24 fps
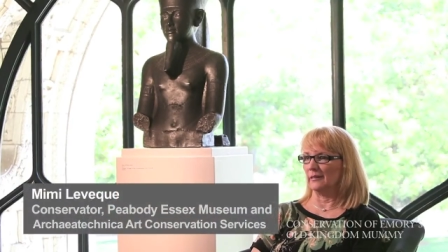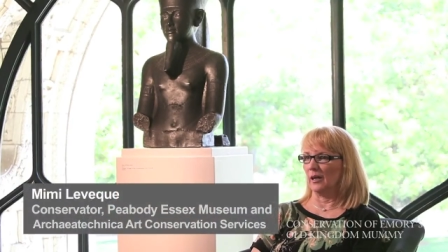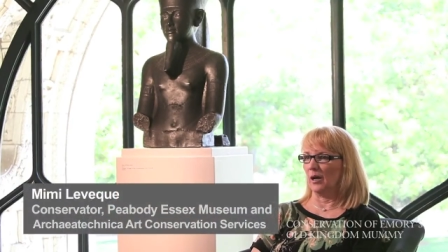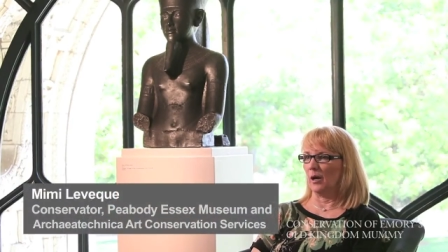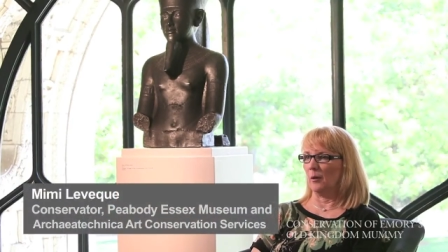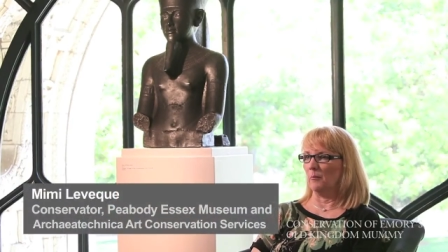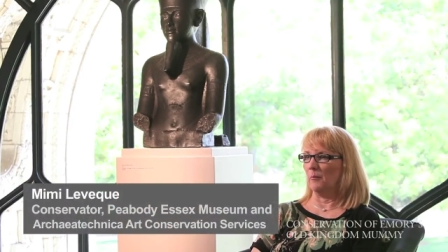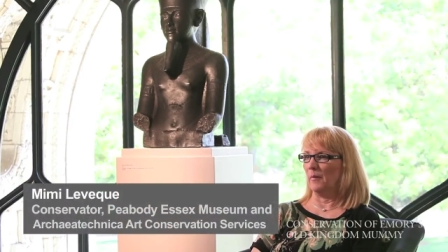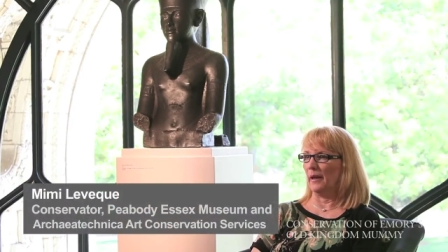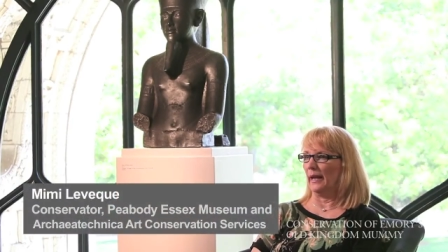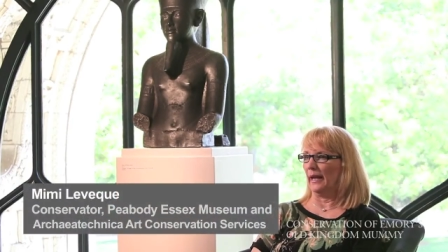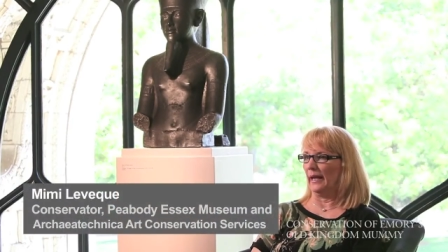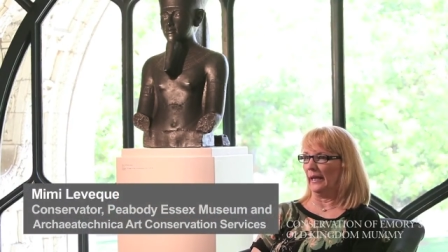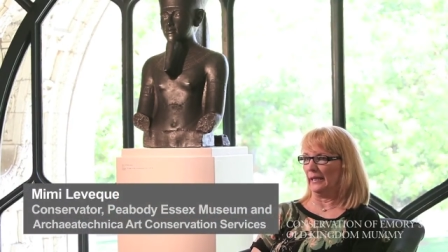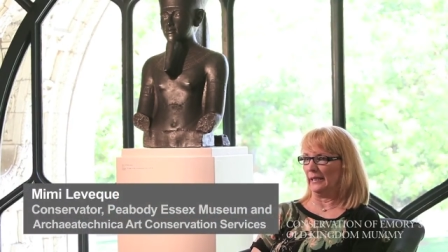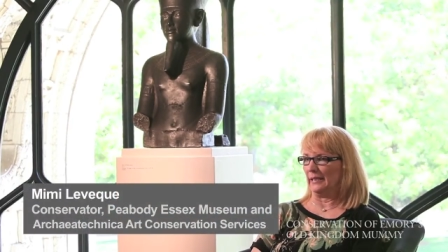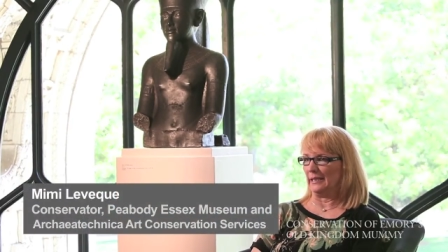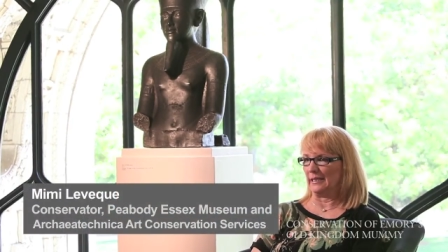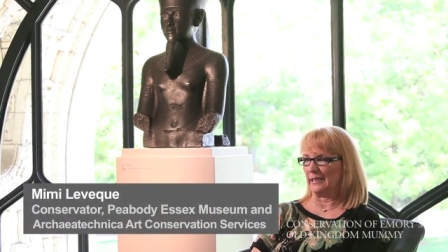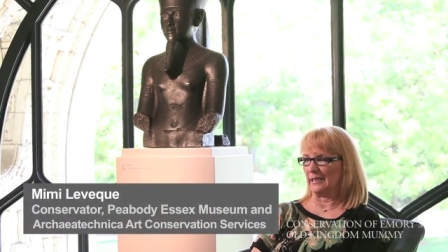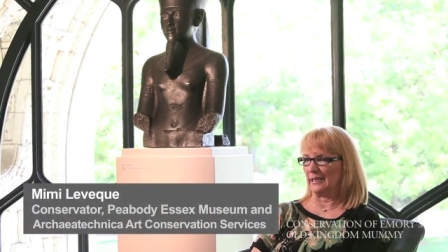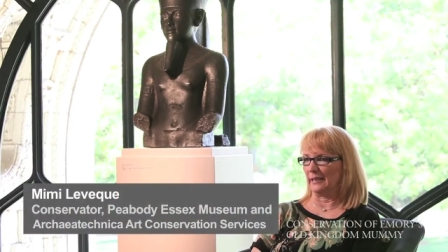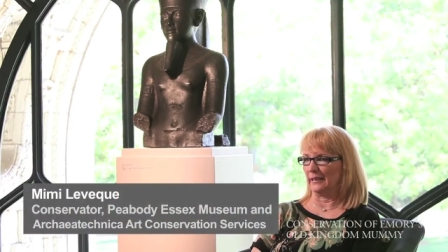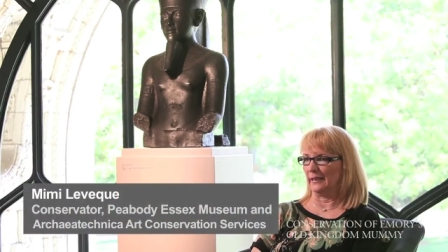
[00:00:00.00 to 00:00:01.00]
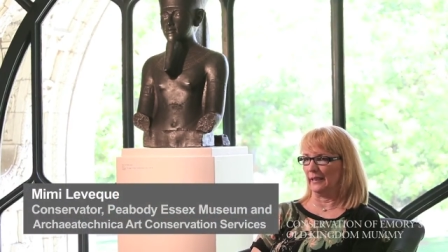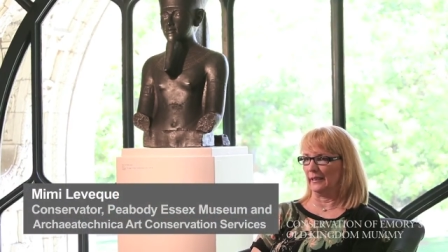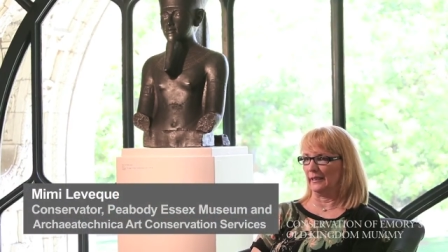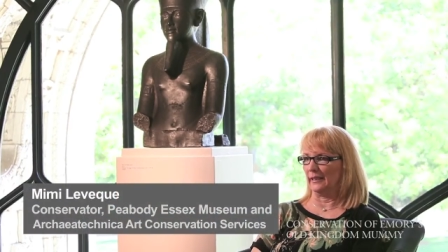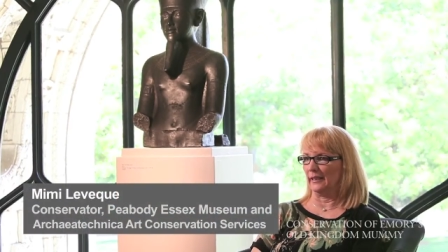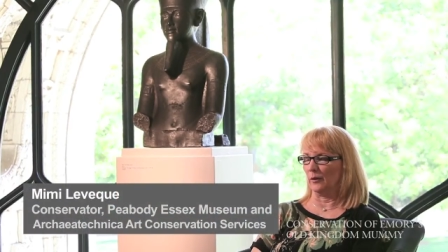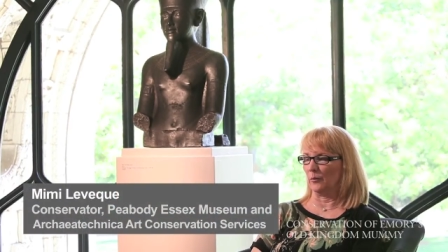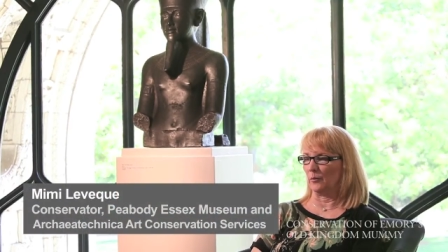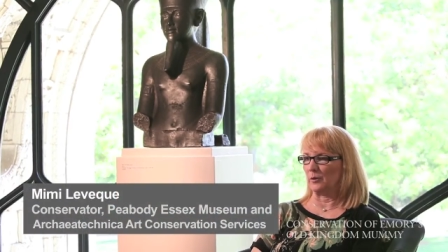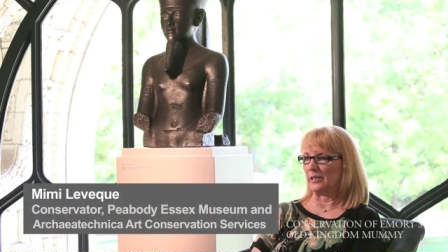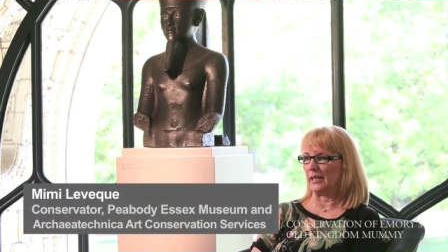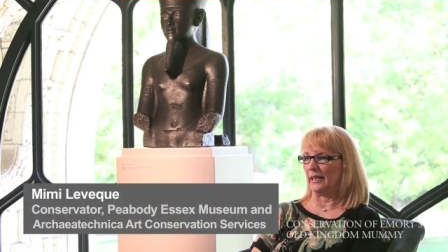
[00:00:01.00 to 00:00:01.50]
amazed that
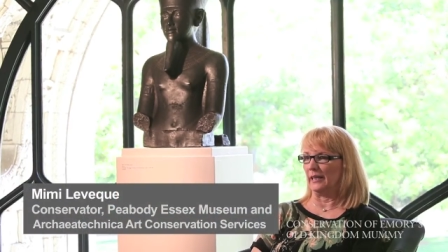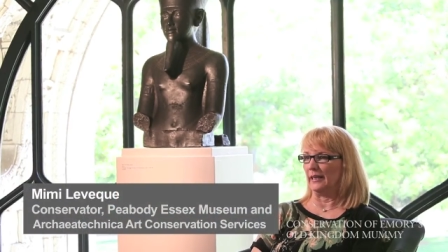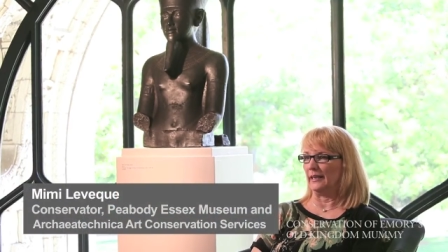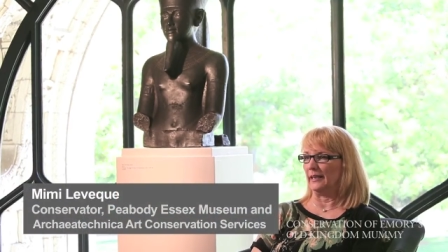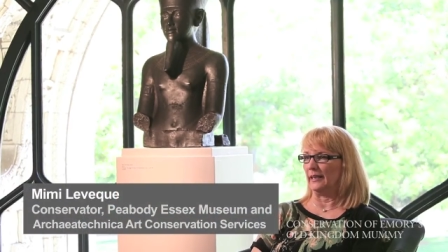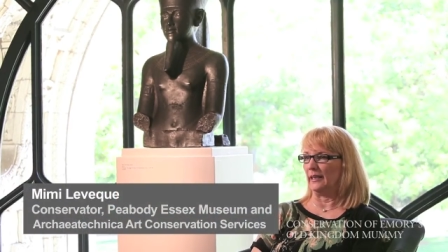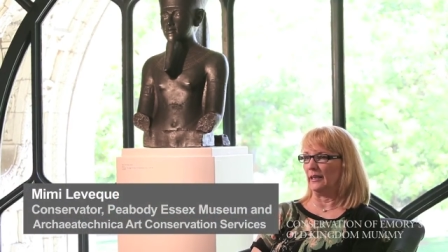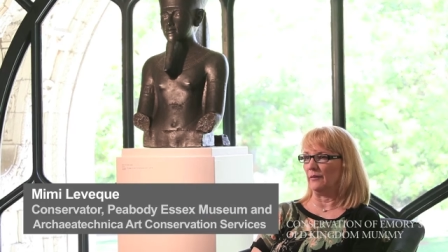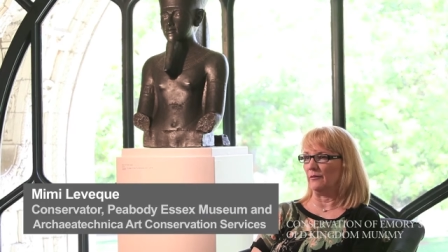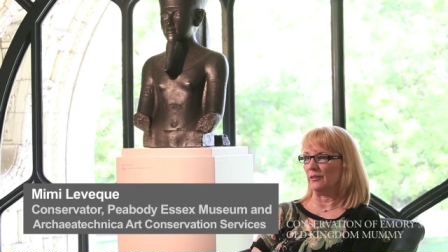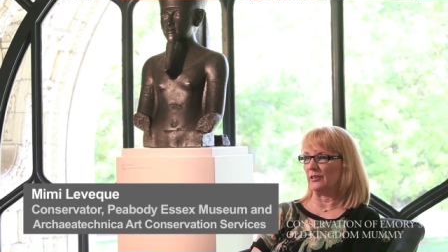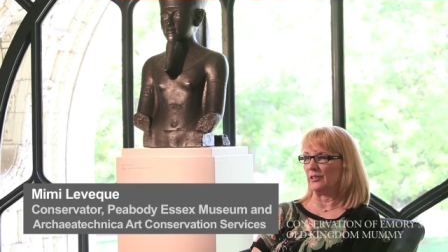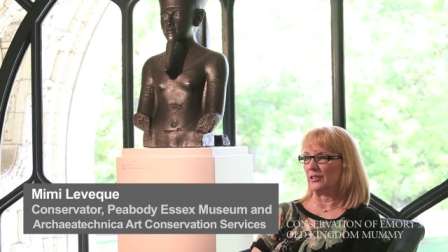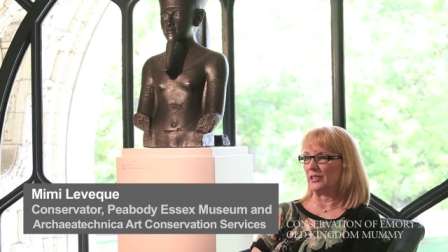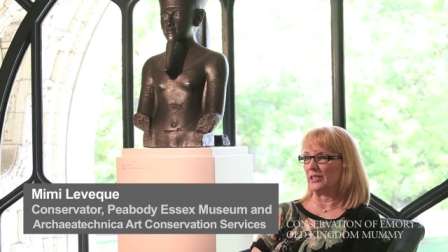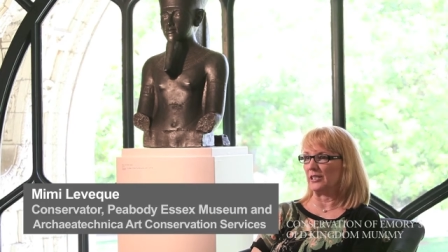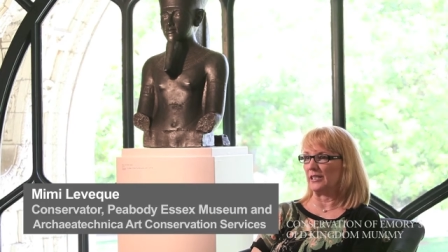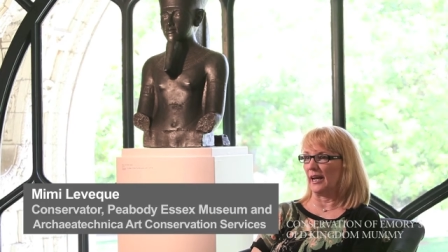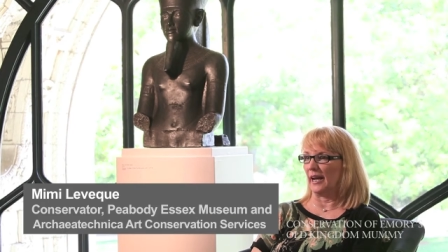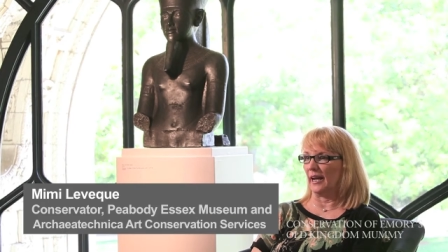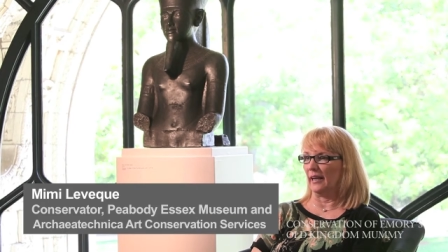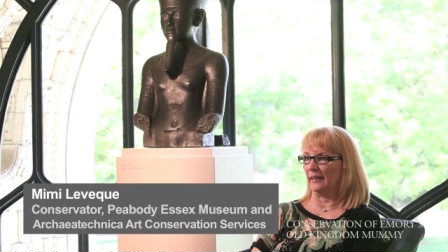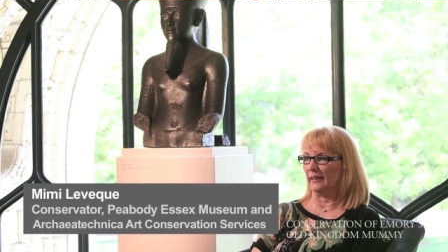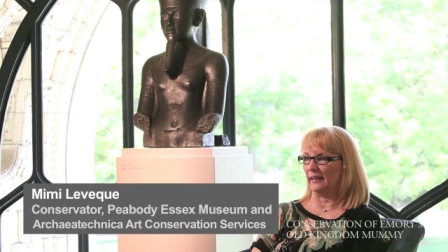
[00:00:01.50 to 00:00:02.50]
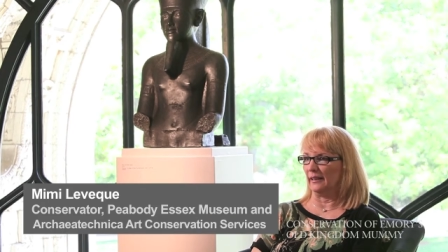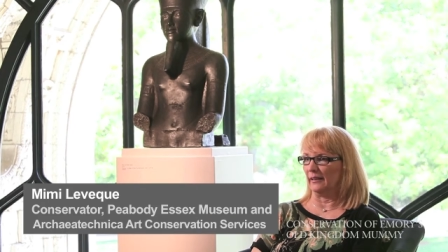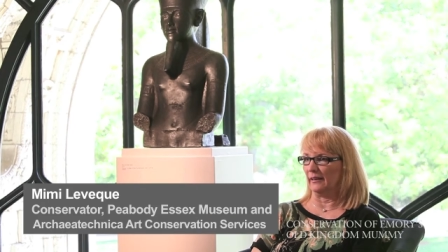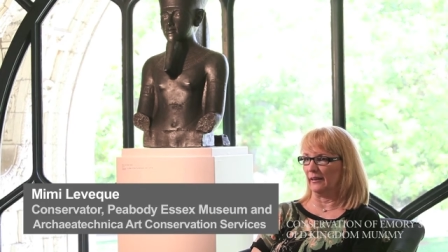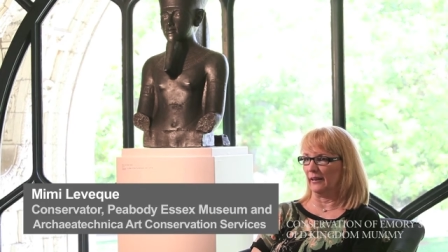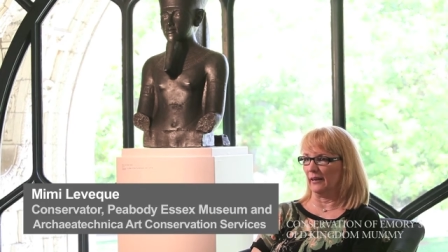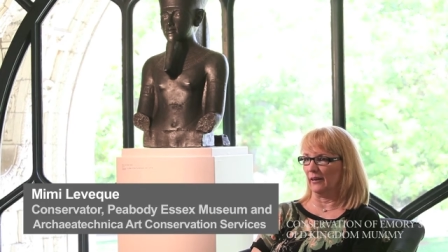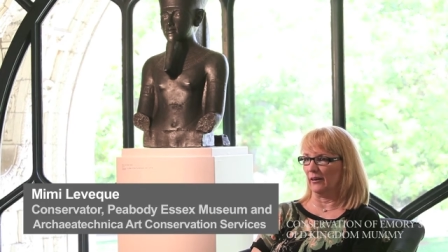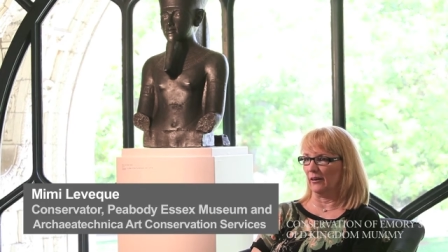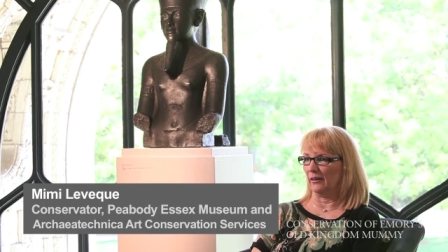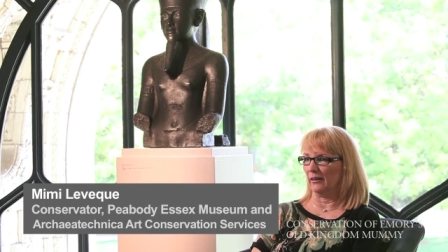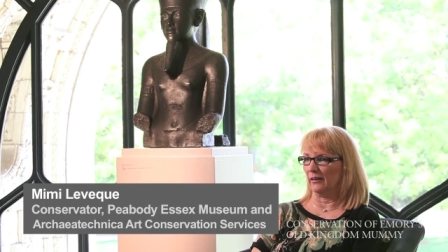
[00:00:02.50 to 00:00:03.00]
there was anything even standing
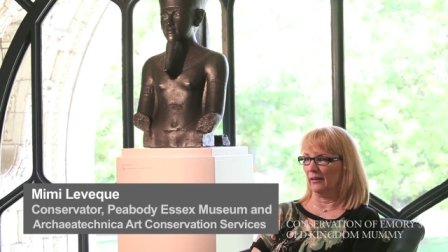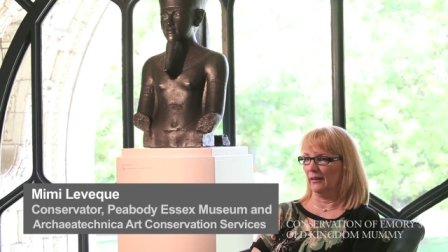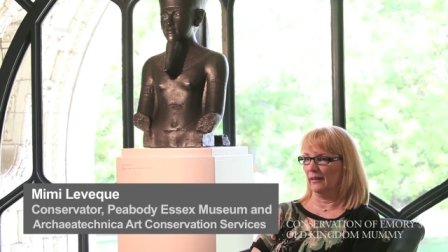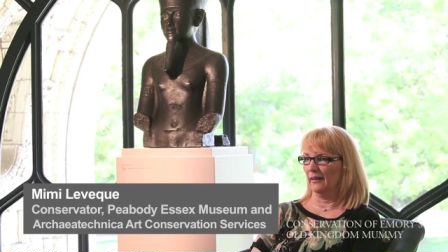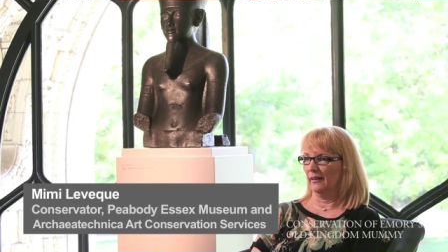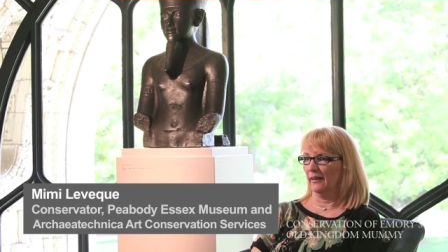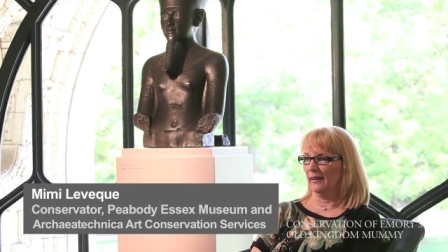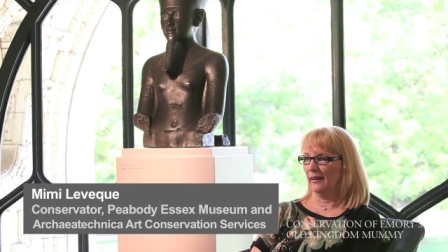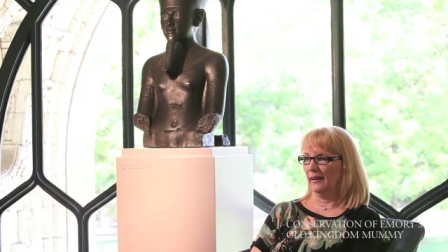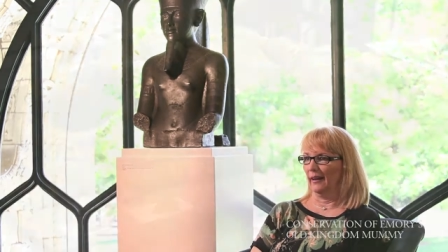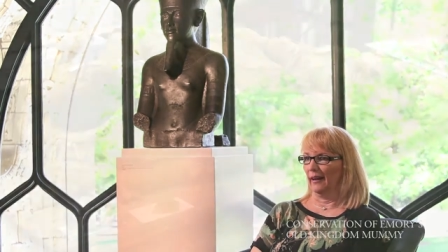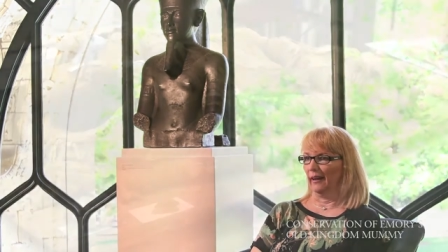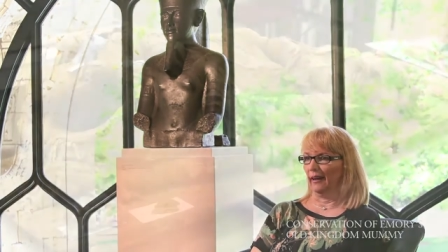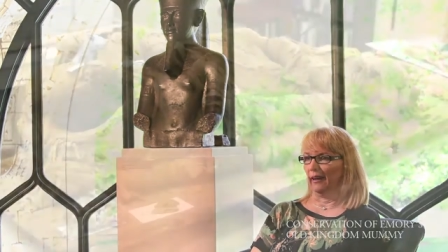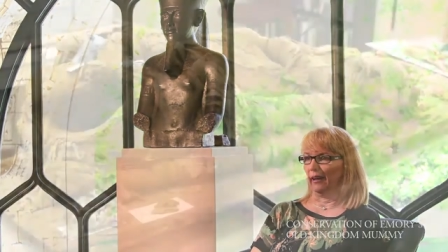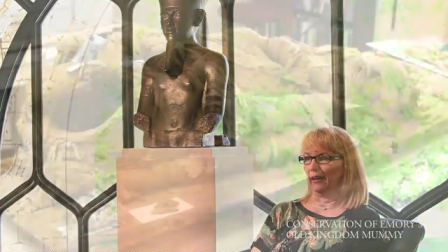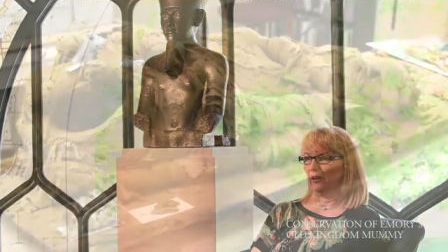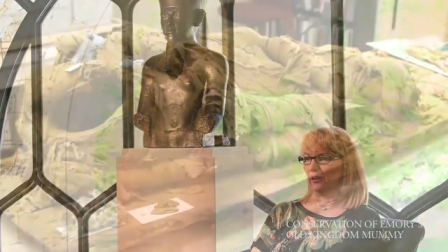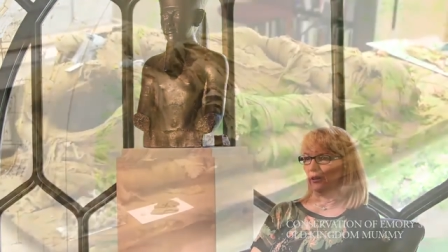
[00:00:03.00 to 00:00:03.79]
there and I